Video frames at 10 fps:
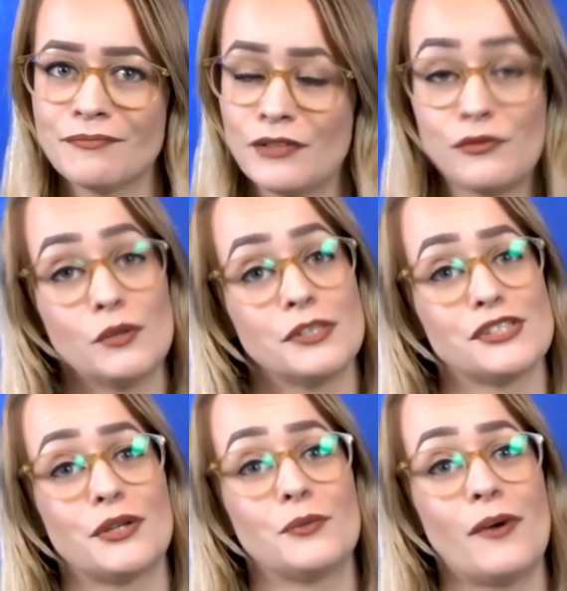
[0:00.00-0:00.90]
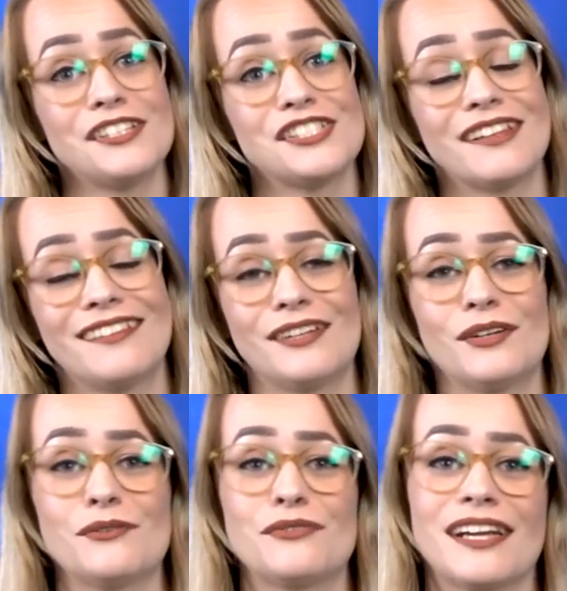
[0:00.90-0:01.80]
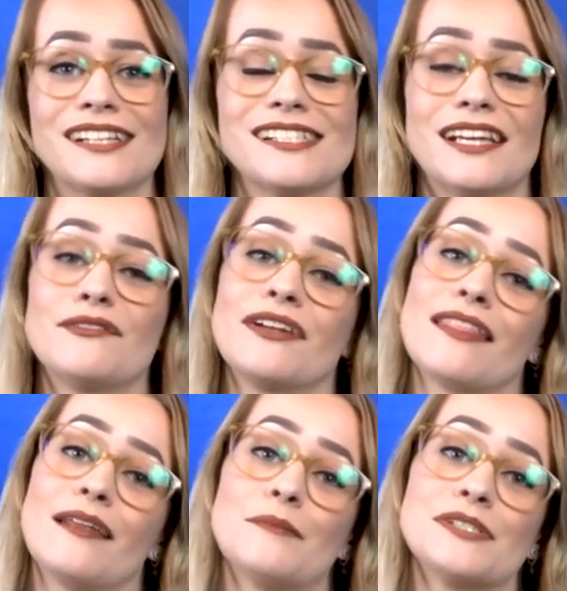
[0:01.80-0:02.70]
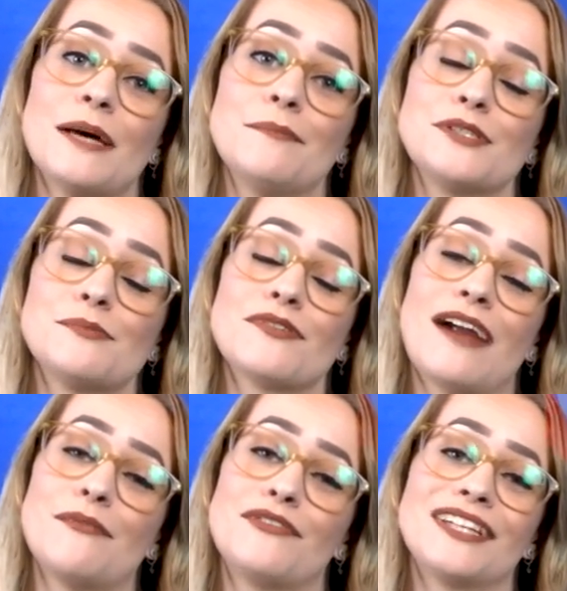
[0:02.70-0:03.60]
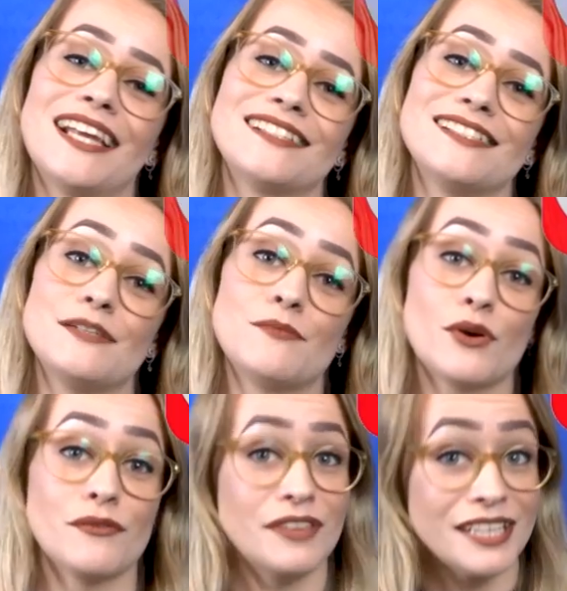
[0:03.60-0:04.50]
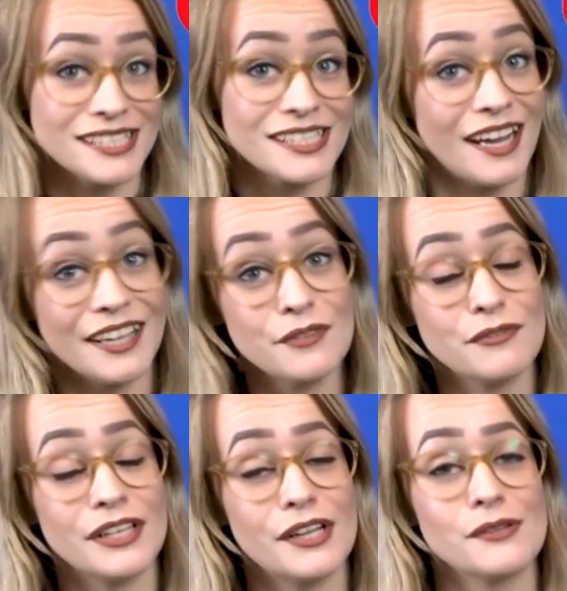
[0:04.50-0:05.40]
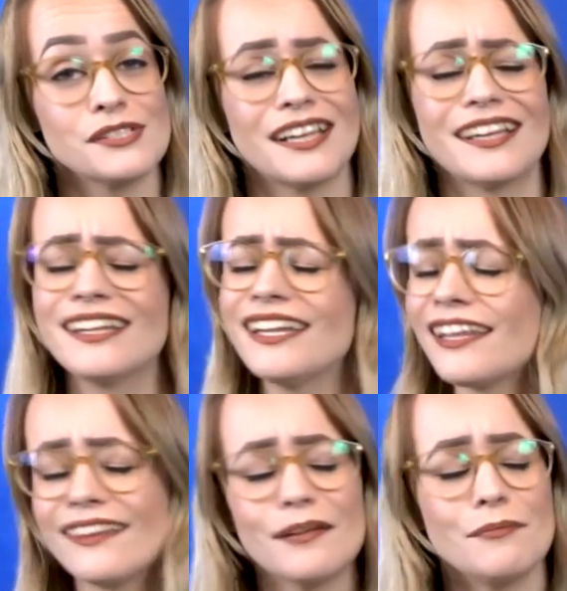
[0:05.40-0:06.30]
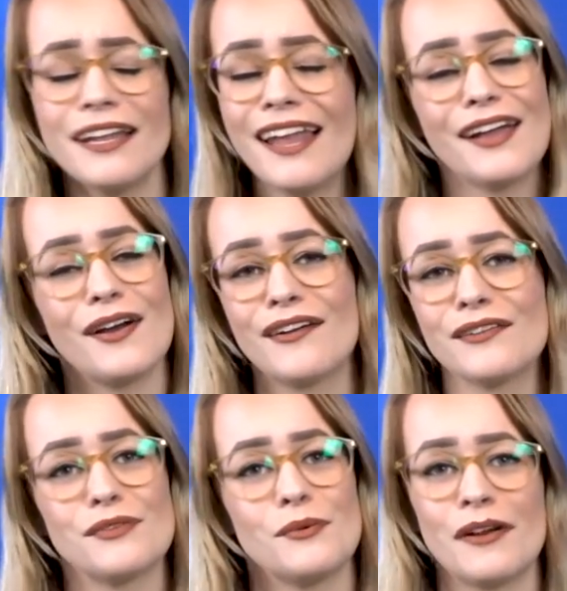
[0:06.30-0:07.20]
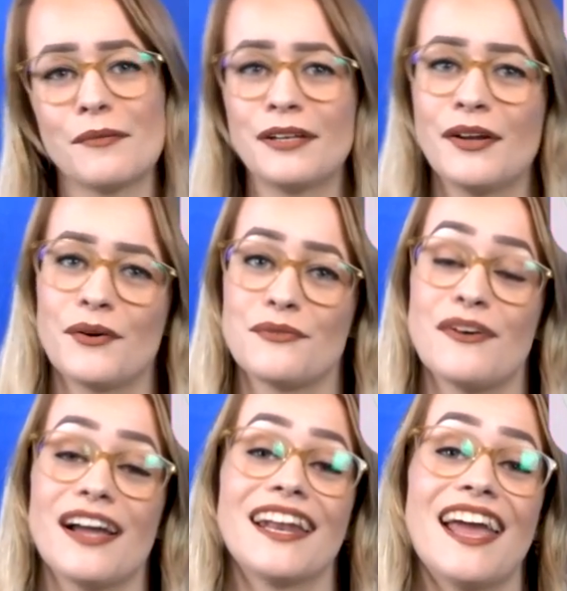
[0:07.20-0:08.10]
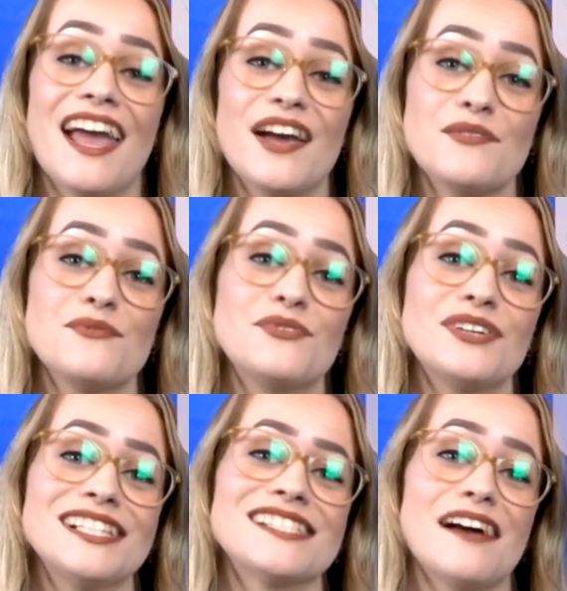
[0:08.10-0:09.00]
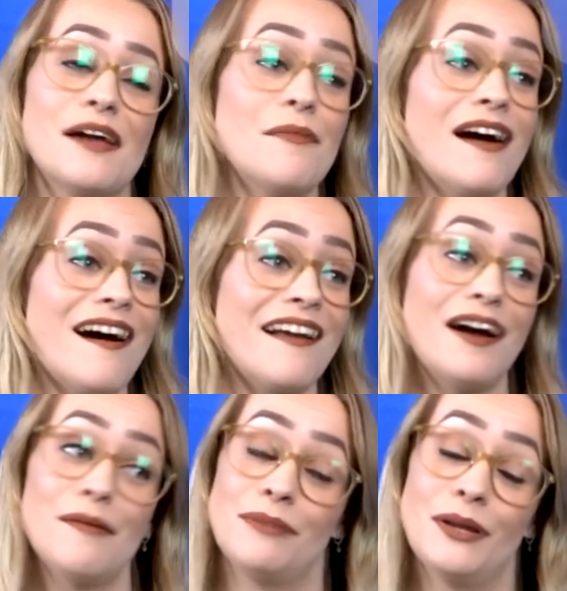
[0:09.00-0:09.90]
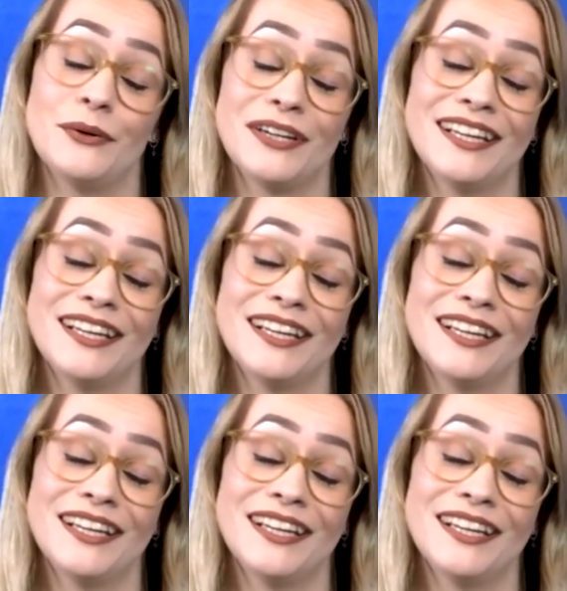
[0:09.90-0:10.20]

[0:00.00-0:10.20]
If you enjoyed watching, then don't forget to give it a thumbs up, subscribe if you'd like to see more of these kind of videos, and click that bell icon if you want to be notified every time I upload.